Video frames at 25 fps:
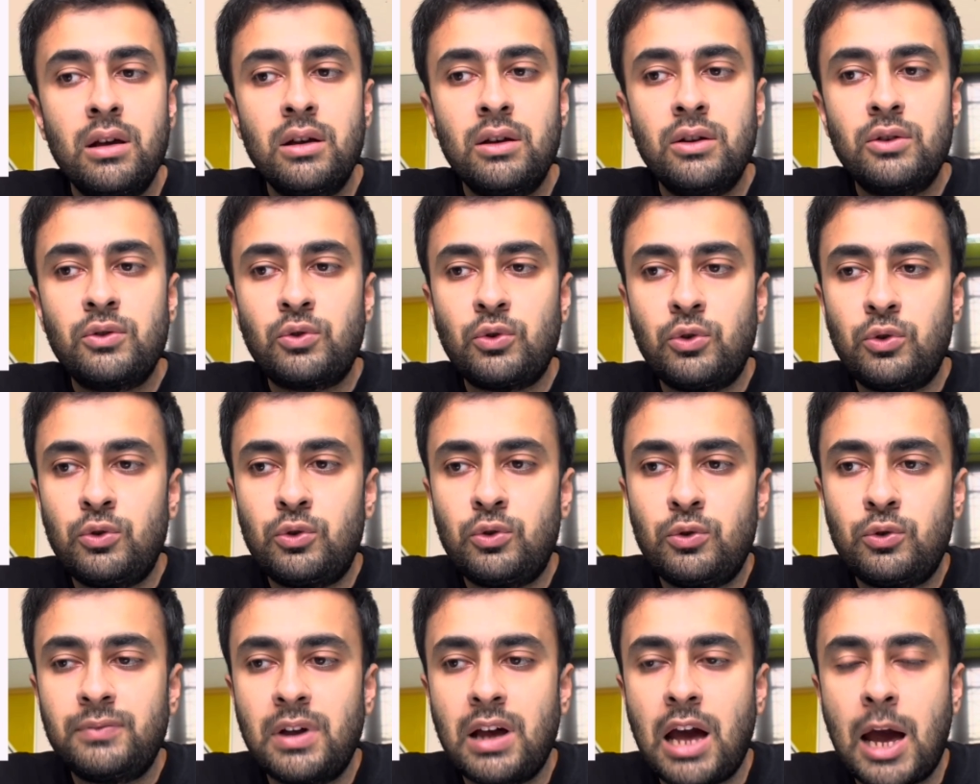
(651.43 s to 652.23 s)

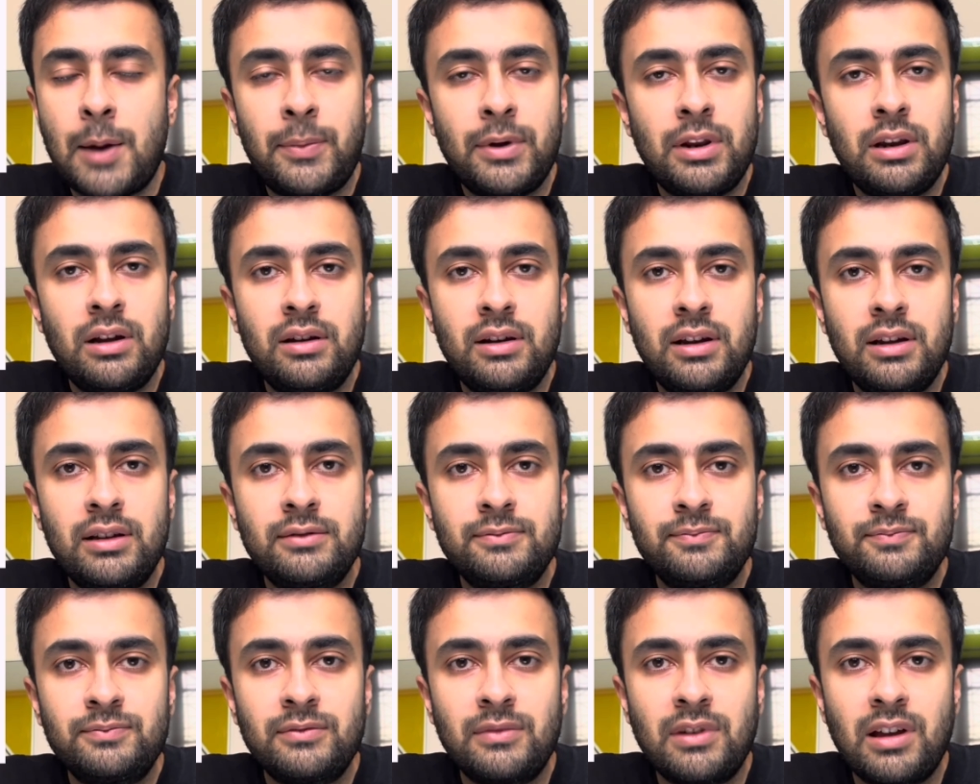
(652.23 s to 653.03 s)
So happy learning
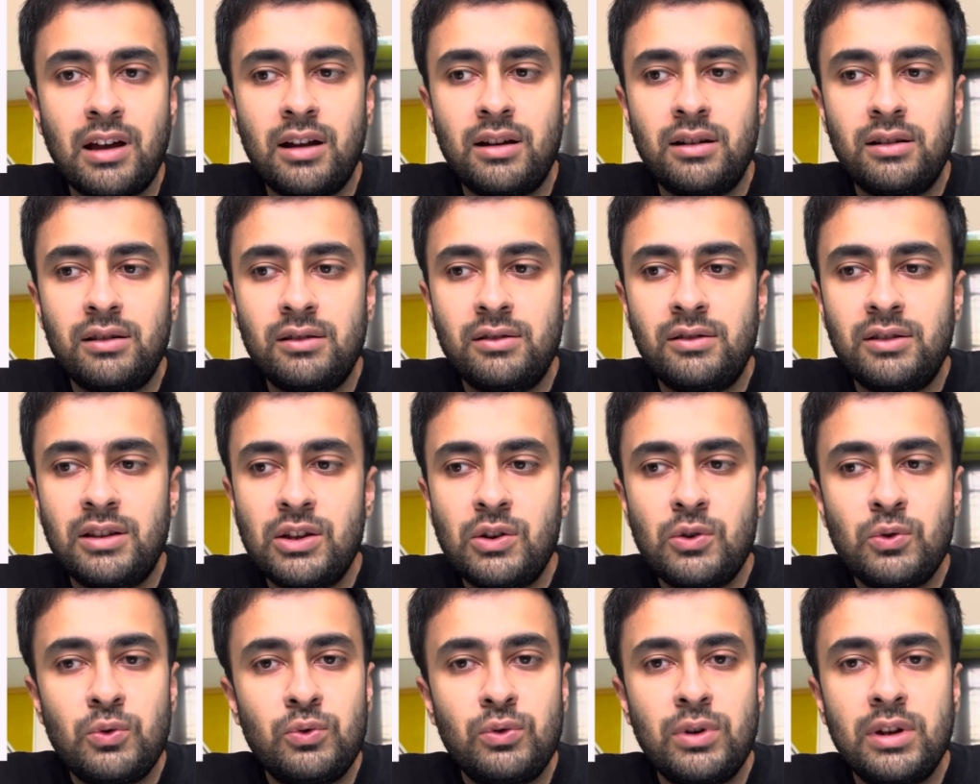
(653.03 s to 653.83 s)
and see
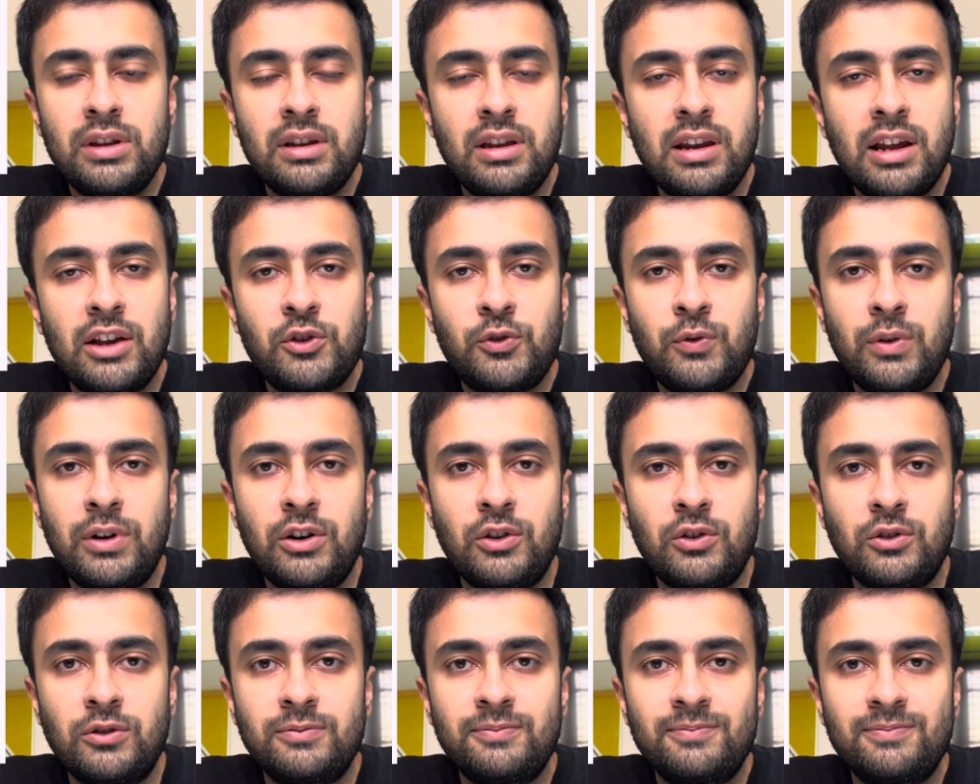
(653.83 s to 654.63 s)
you in the next
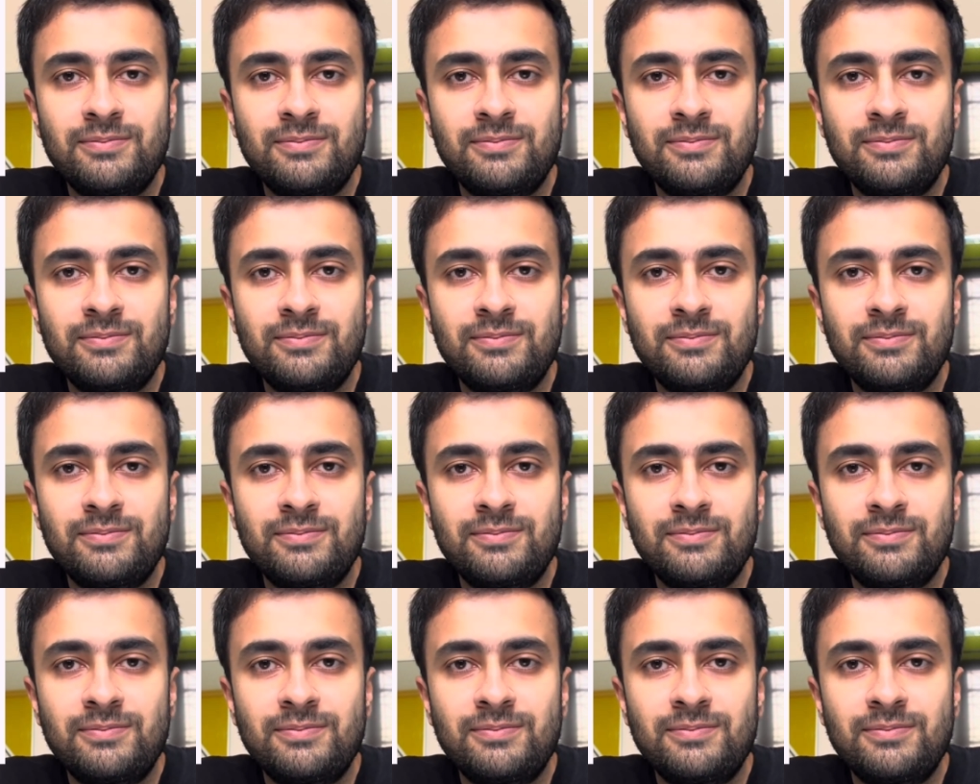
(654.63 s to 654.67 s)
video.